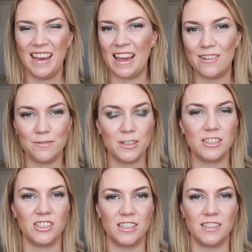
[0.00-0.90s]
It
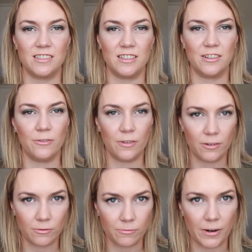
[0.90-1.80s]
was just
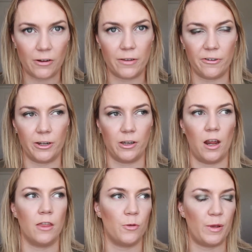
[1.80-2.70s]
very, very good.
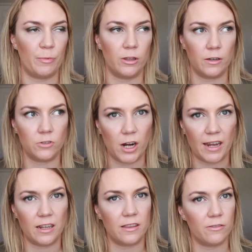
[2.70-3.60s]
And the people that
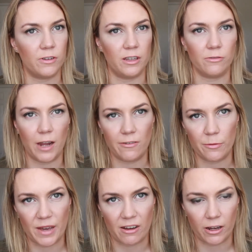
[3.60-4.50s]
tried it, they really rave
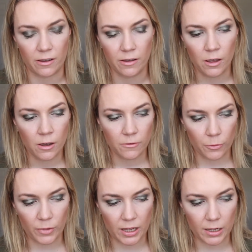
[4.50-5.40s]
about it. For
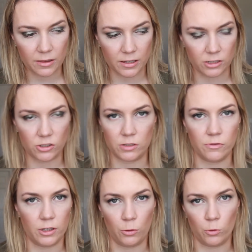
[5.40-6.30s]
me, this just
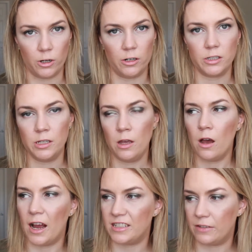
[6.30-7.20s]
really worked.
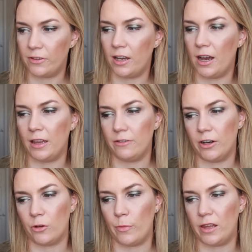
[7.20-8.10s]
I definitely highly
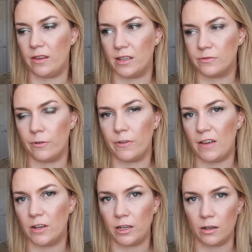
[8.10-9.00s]
recommend this. For
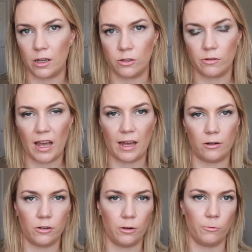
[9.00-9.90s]
$5.99, you
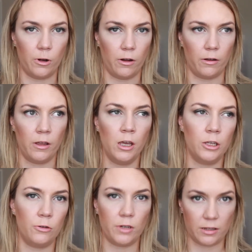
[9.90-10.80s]
cannot go wrong.
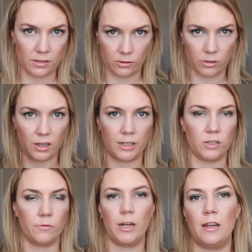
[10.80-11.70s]
You need this in your
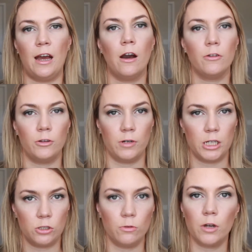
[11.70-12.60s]
collection now. You
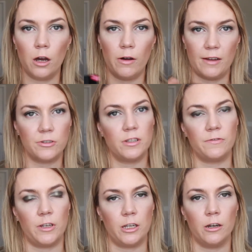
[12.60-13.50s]
need to go after this
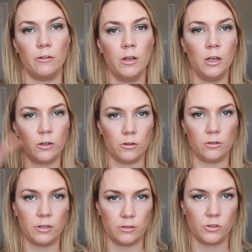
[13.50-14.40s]
video, go to
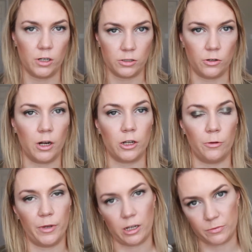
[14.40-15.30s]
your nearest drugstore and go
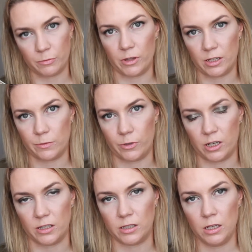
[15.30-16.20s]
pick up some of this,
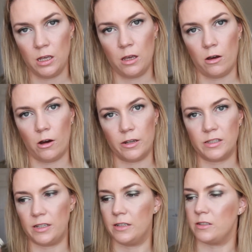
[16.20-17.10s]
because
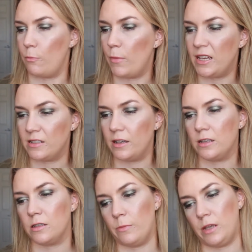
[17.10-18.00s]
honestly, it's amazing,
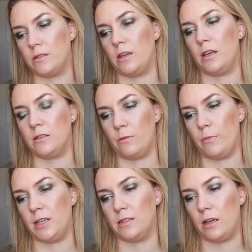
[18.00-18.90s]
it's amazing, it's
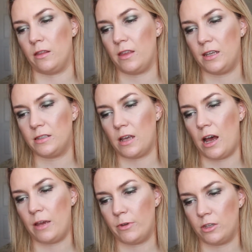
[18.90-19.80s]
amazing. This,
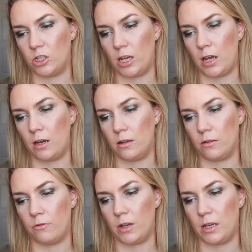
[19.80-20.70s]
I'm in the shade
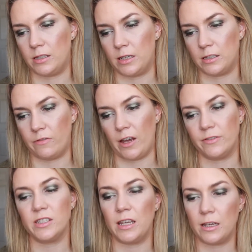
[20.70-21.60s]

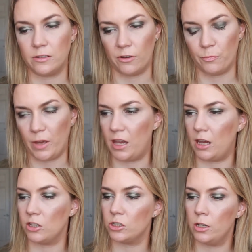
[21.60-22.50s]
365C, soft
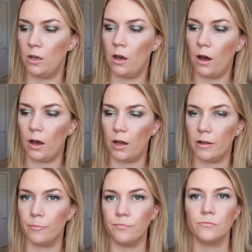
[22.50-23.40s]
beige.
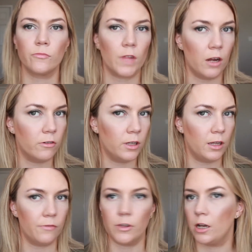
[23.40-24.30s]
I really
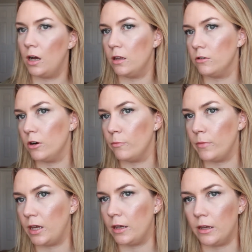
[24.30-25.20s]
love the color on
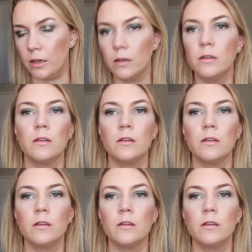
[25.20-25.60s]
me.